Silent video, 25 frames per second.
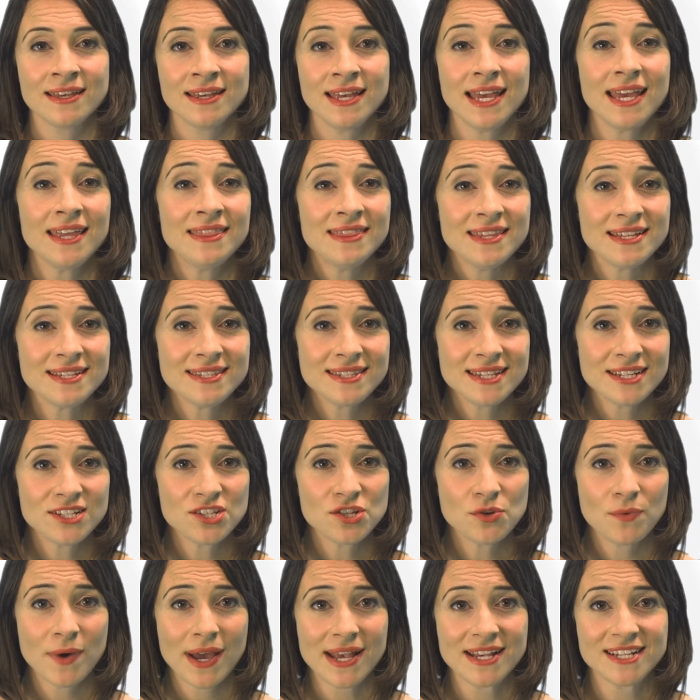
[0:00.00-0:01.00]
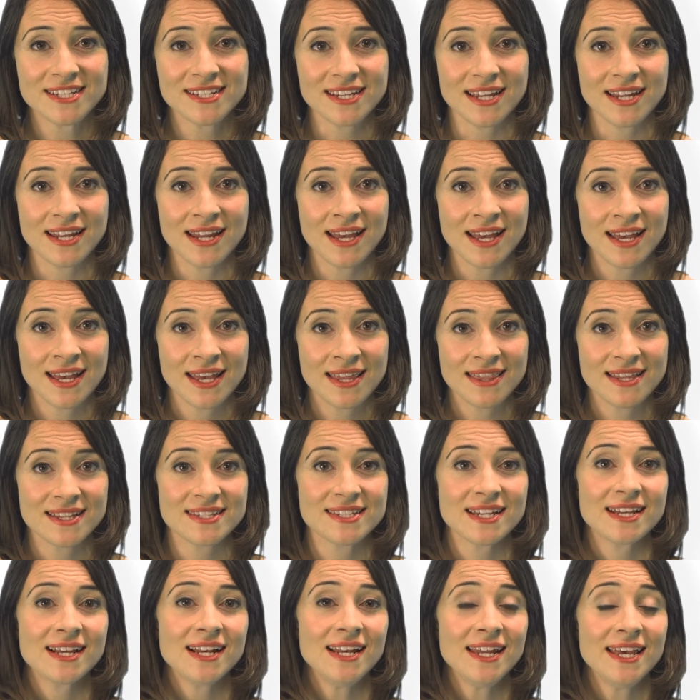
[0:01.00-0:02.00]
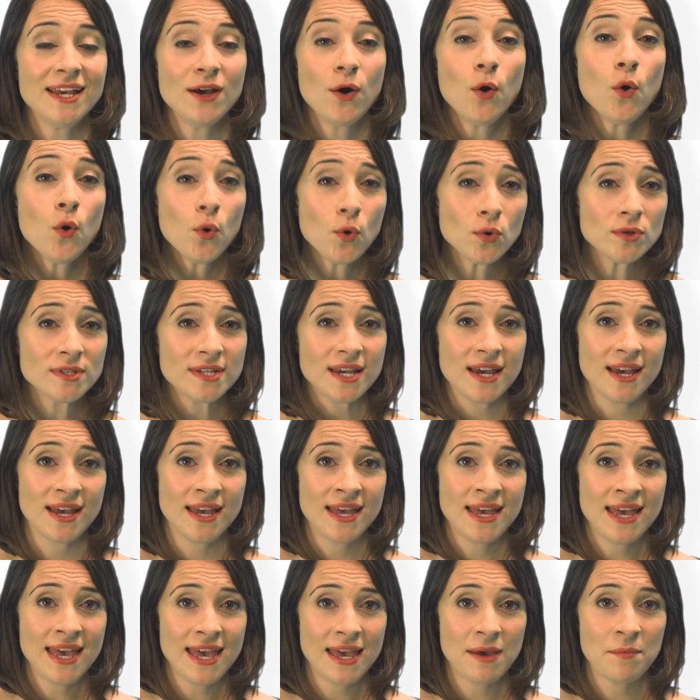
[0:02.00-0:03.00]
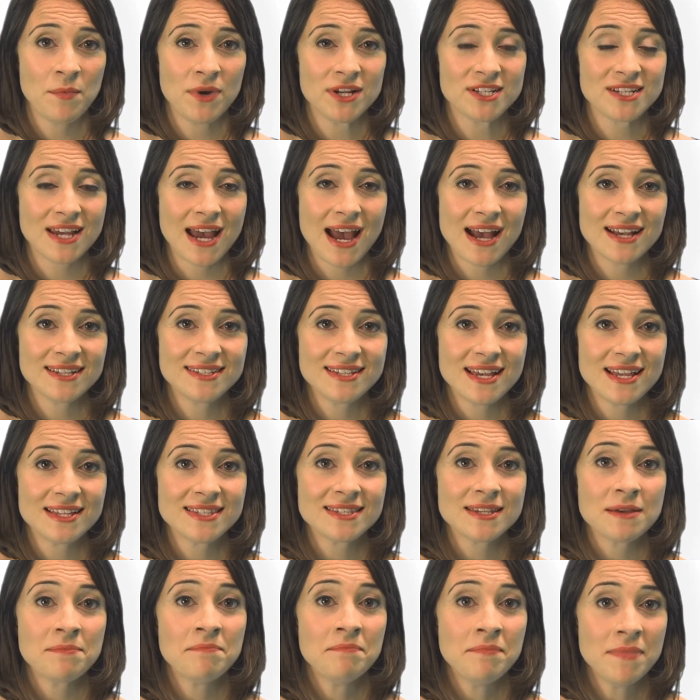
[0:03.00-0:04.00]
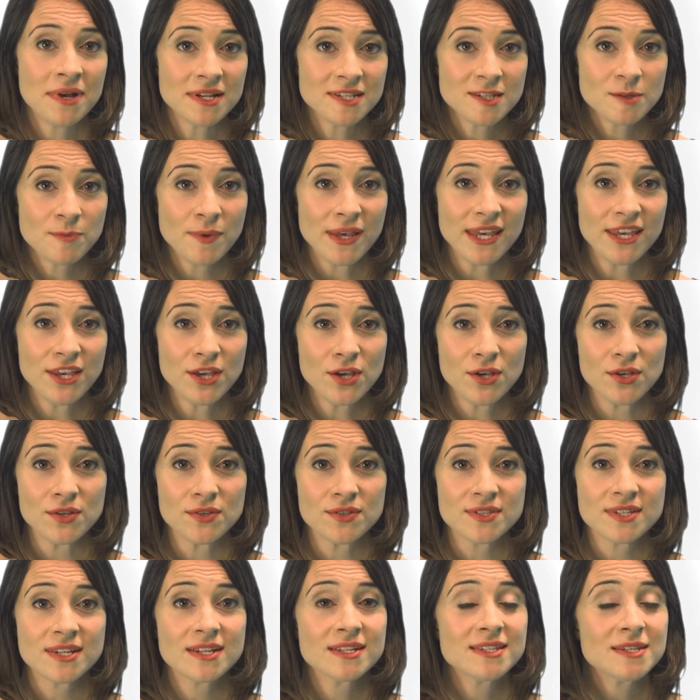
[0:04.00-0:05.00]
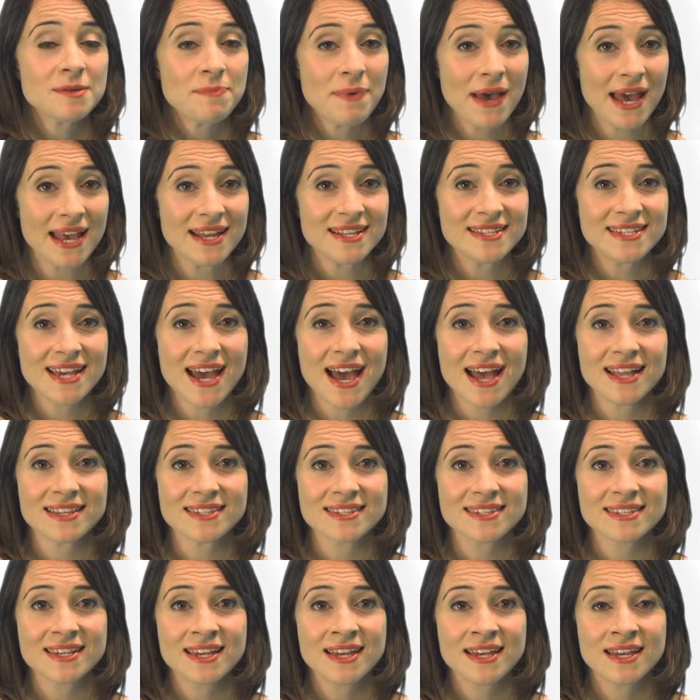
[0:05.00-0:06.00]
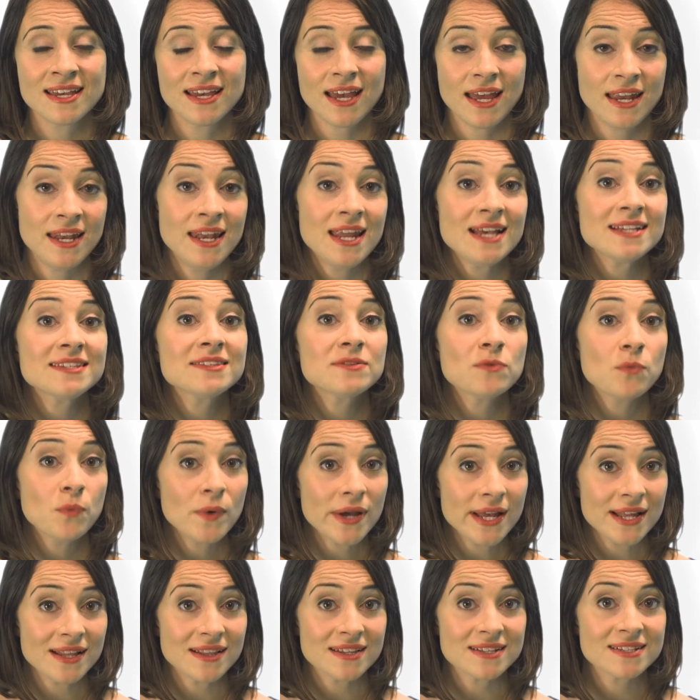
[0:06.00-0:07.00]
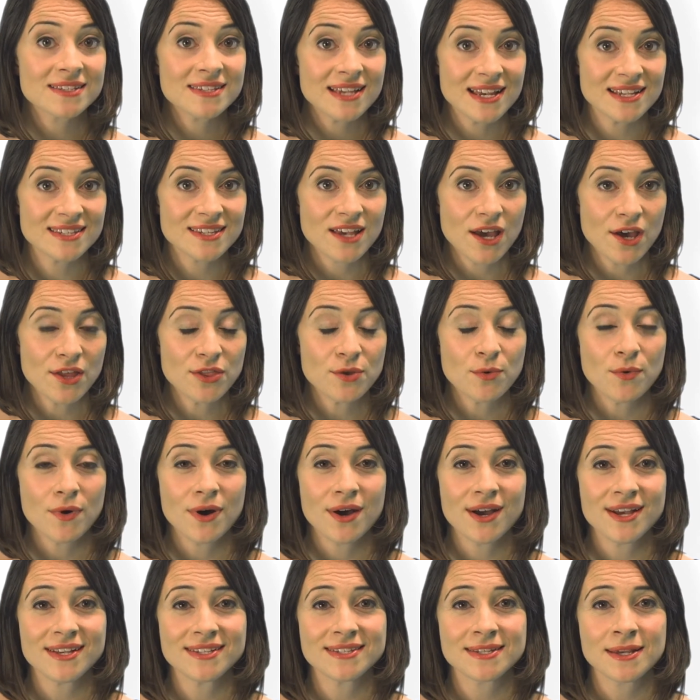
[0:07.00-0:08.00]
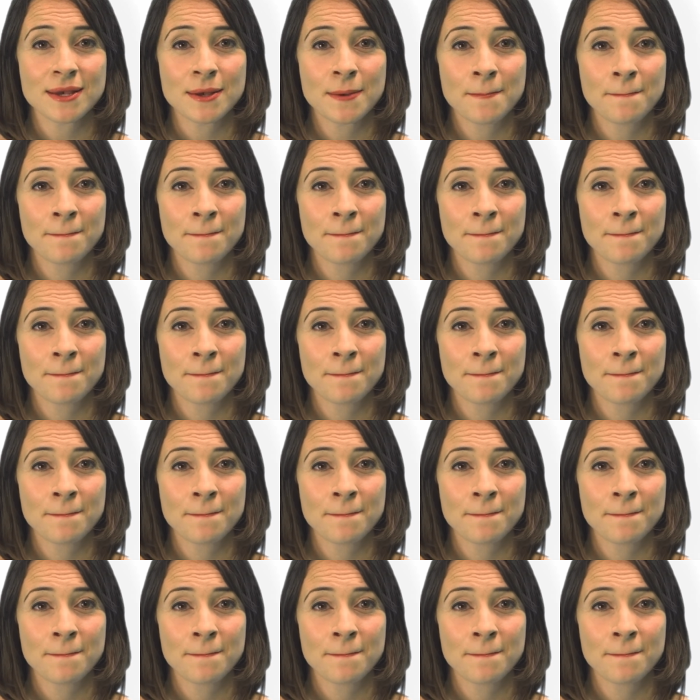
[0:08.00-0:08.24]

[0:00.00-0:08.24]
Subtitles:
In this situation, there's a clear order in which assets must be used to pay debts, unless the will says otherwise.